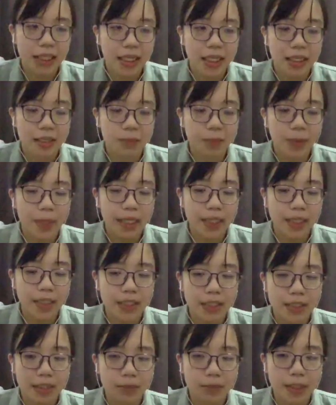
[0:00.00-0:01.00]
and
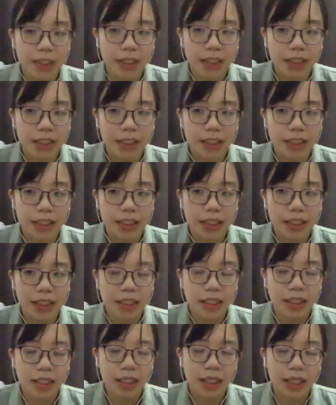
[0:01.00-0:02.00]
whether
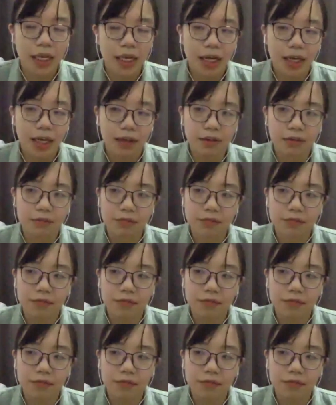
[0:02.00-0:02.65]
we have